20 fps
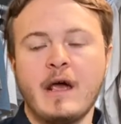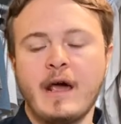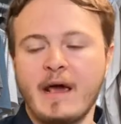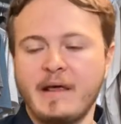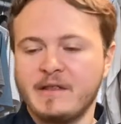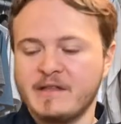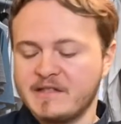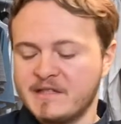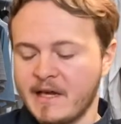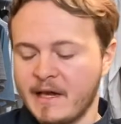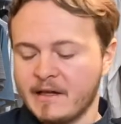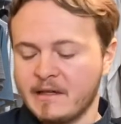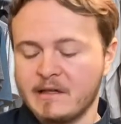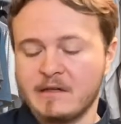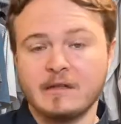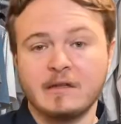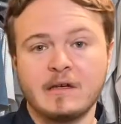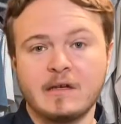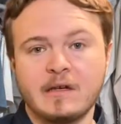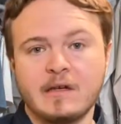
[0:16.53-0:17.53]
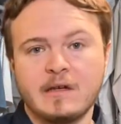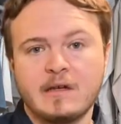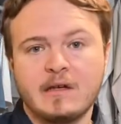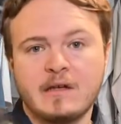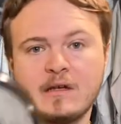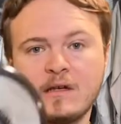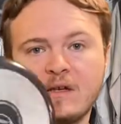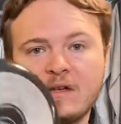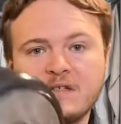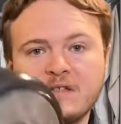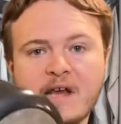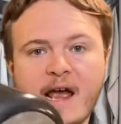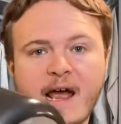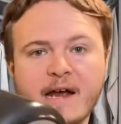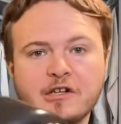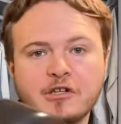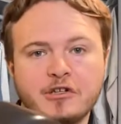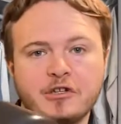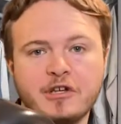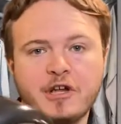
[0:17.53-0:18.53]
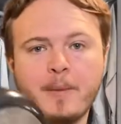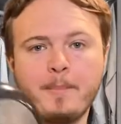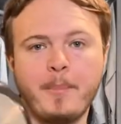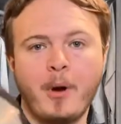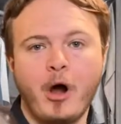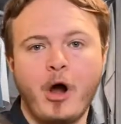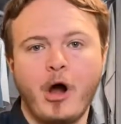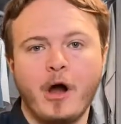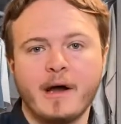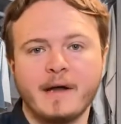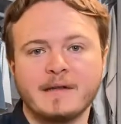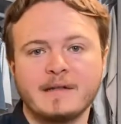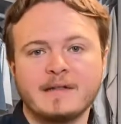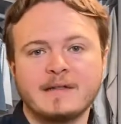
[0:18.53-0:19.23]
and the second is actually a pot.